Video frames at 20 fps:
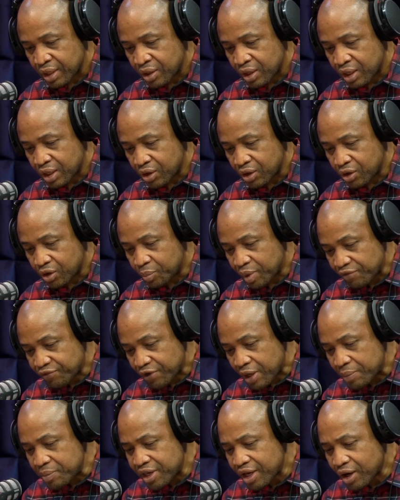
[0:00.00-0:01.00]

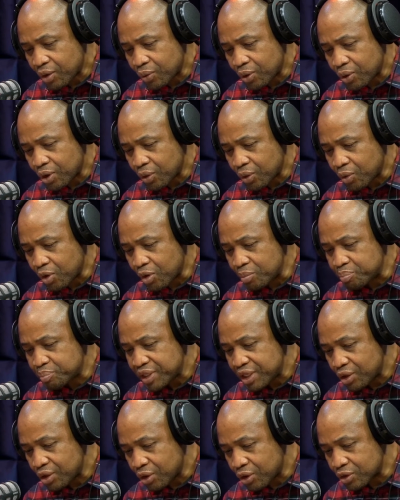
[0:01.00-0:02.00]
Obafemi Awolowo
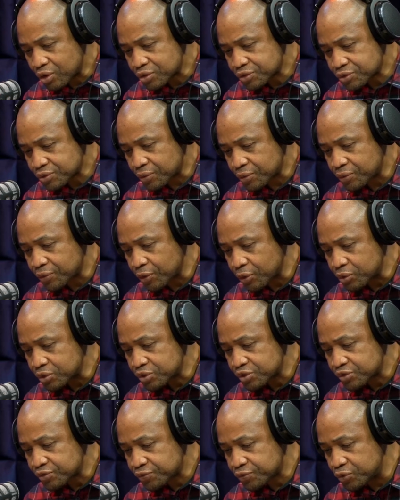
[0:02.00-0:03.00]
belongs to those few